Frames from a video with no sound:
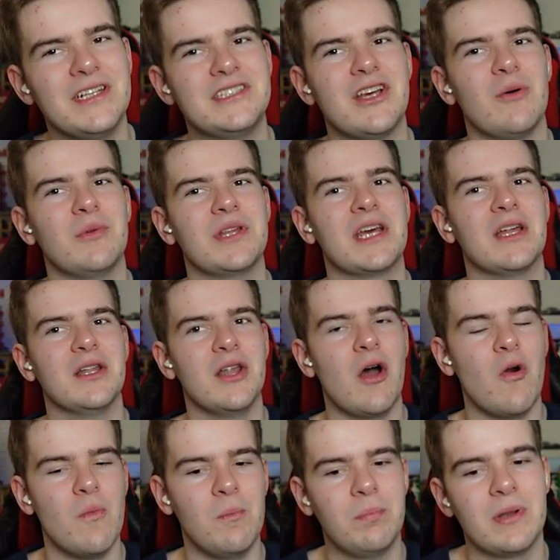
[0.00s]
is only a
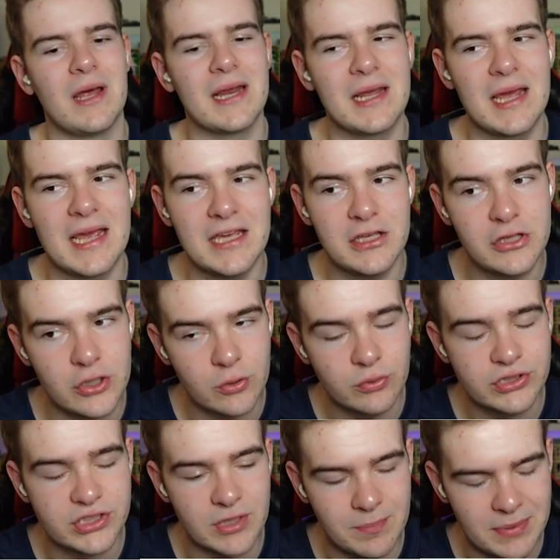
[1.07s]
loan player. He
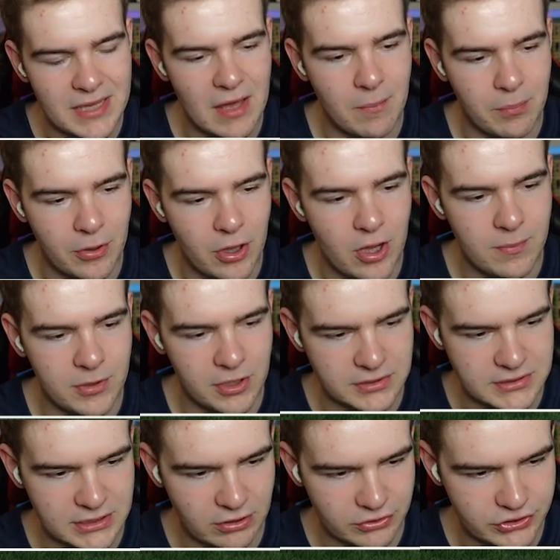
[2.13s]
used to be a
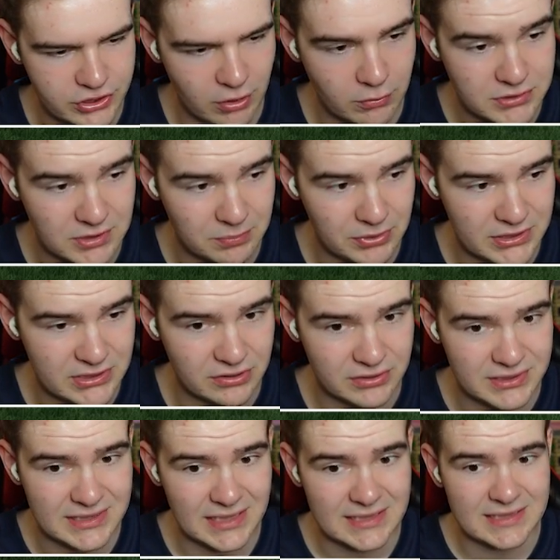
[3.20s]
permanent. He got sold to Bristol
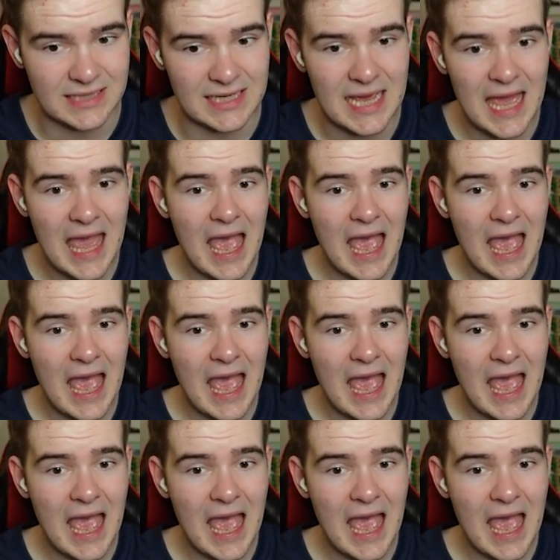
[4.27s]
City,